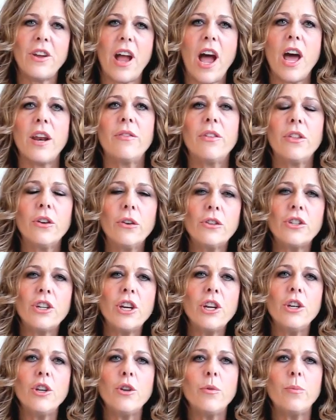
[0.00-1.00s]
out of 13
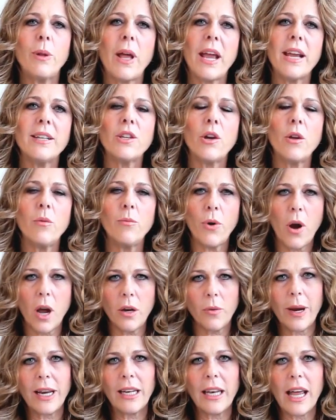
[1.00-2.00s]
new plays on
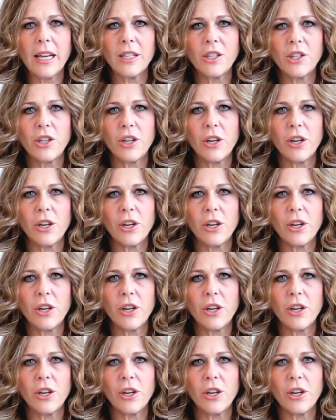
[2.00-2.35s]
Broadway last